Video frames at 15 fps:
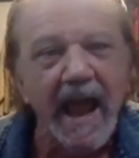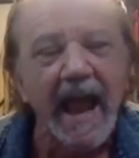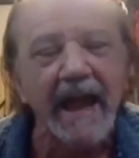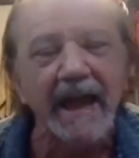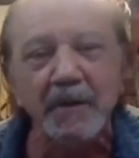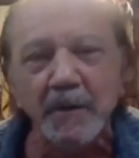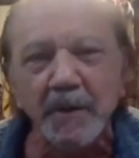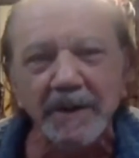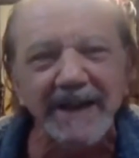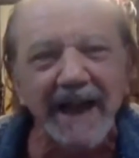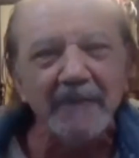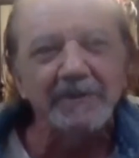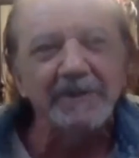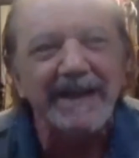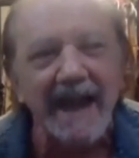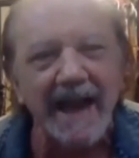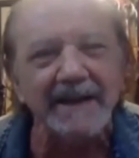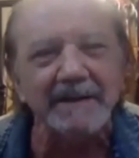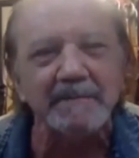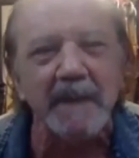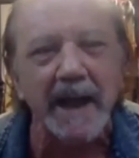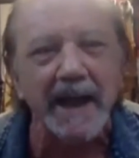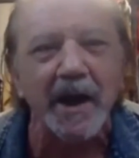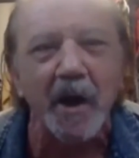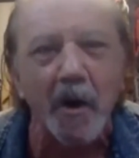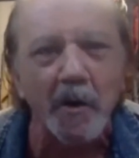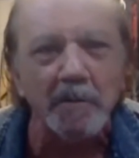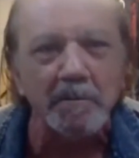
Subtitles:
And I was kind of my own